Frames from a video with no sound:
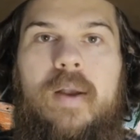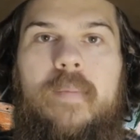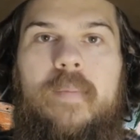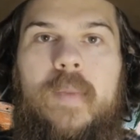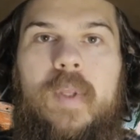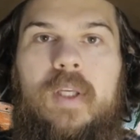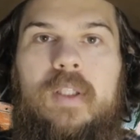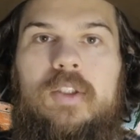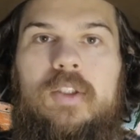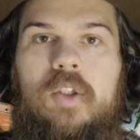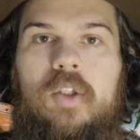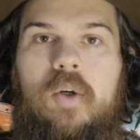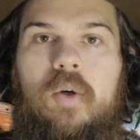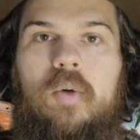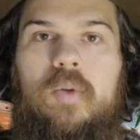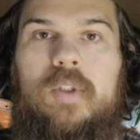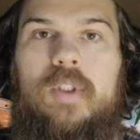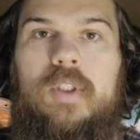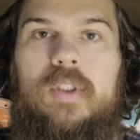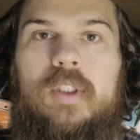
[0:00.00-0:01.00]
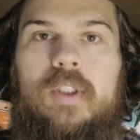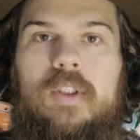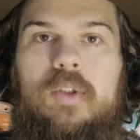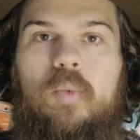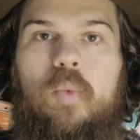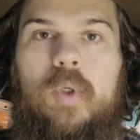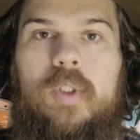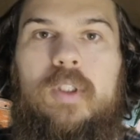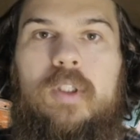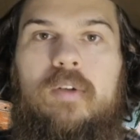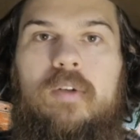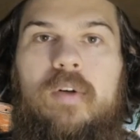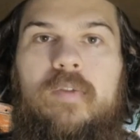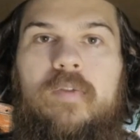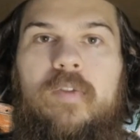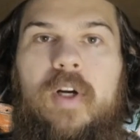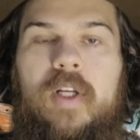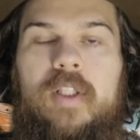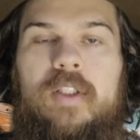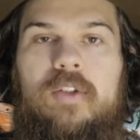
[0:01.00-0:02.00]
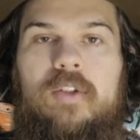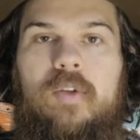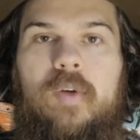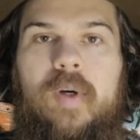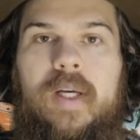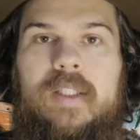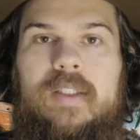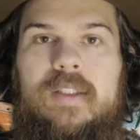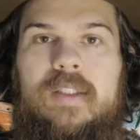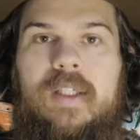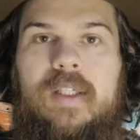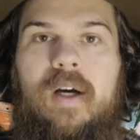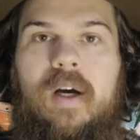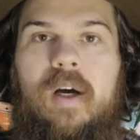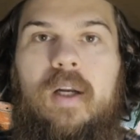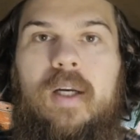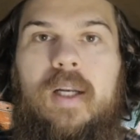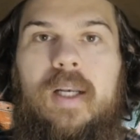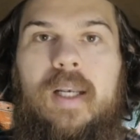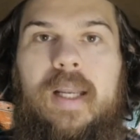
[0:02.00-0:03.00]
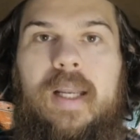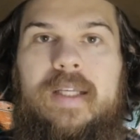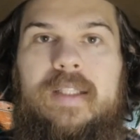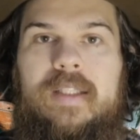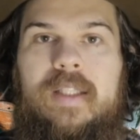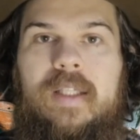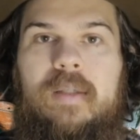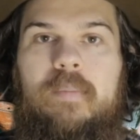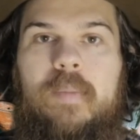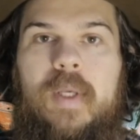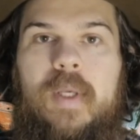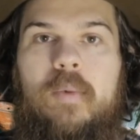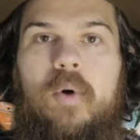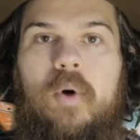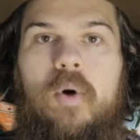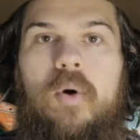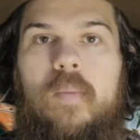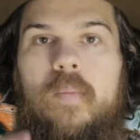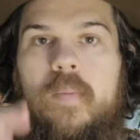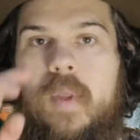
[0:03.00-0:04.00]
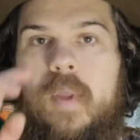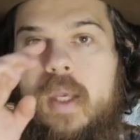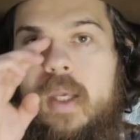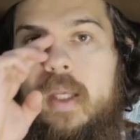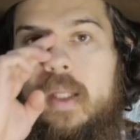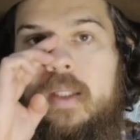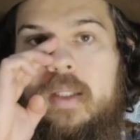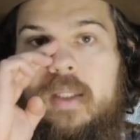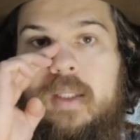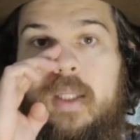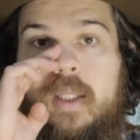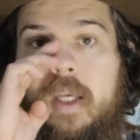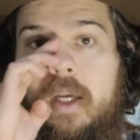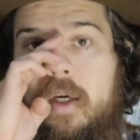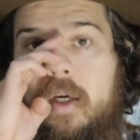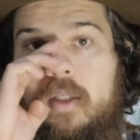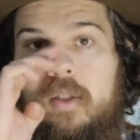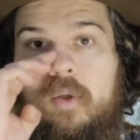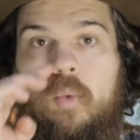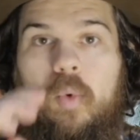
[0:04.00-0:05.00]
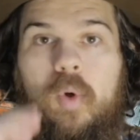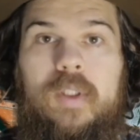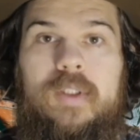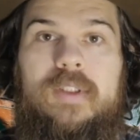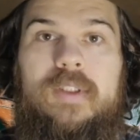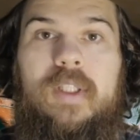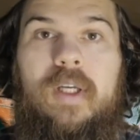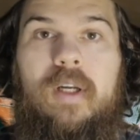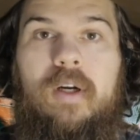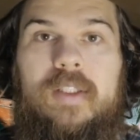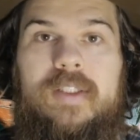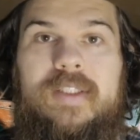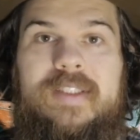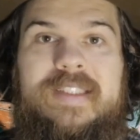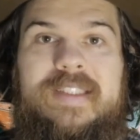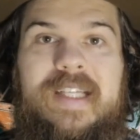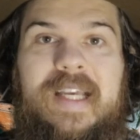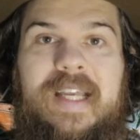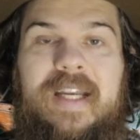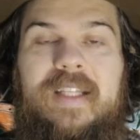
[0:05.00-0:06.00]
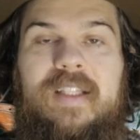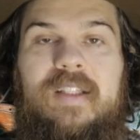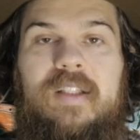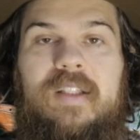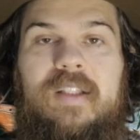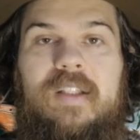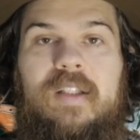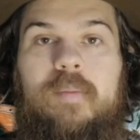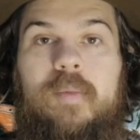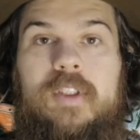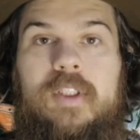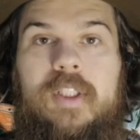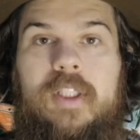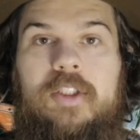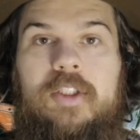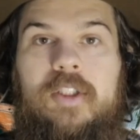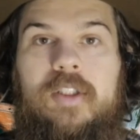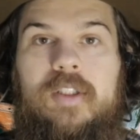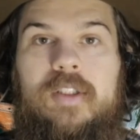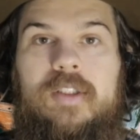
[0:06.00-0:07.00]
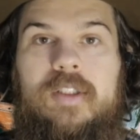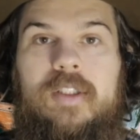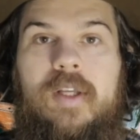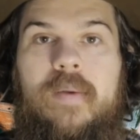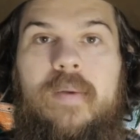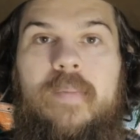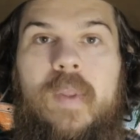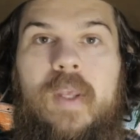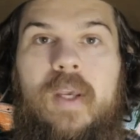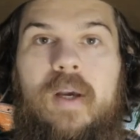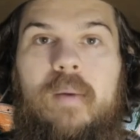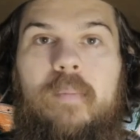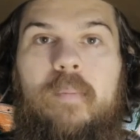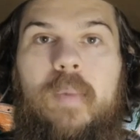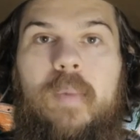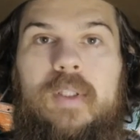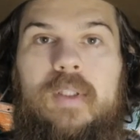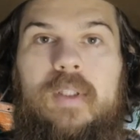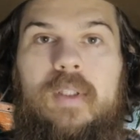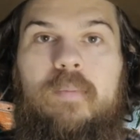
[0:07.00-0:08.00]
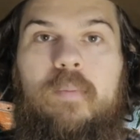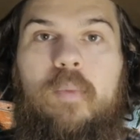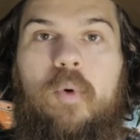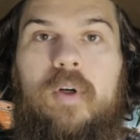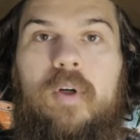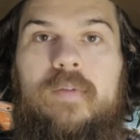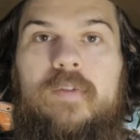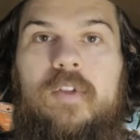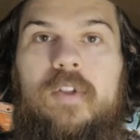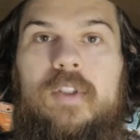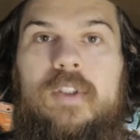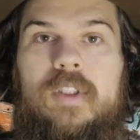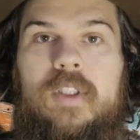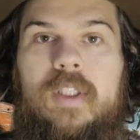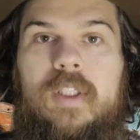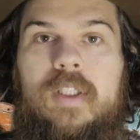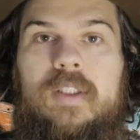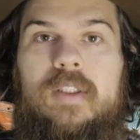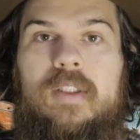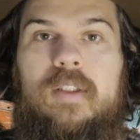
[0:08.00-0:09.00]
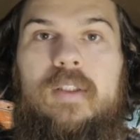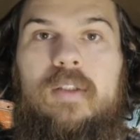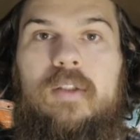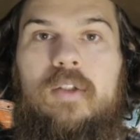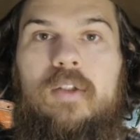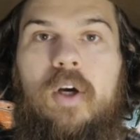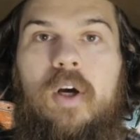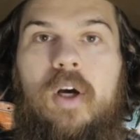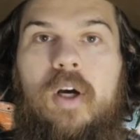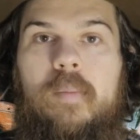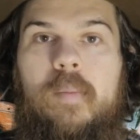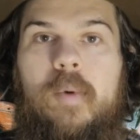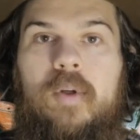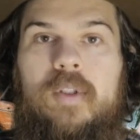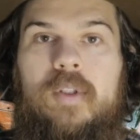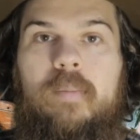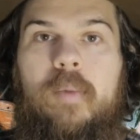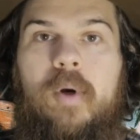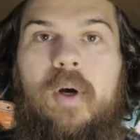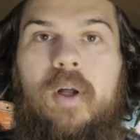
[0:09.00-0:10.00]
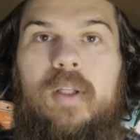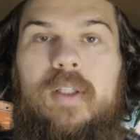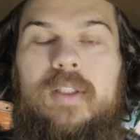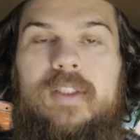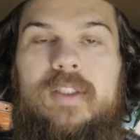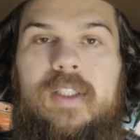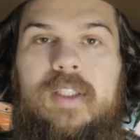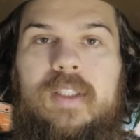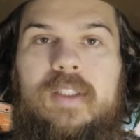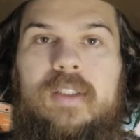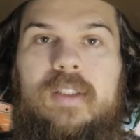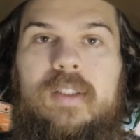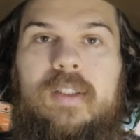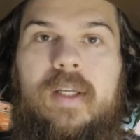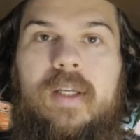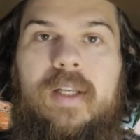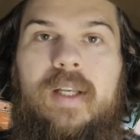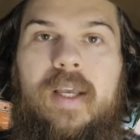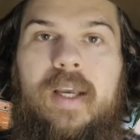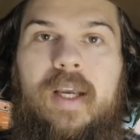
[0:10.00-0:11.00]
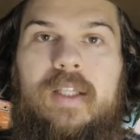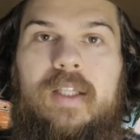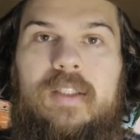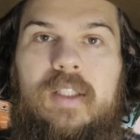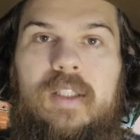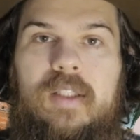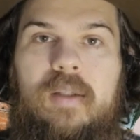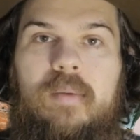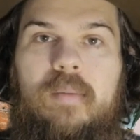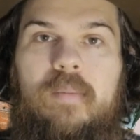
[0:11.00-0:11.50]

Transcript: So this is what they're referring to as the unelected people. They are the ones that are setting the procedures. But the Board of Trustees talk about the policies. And like I said, the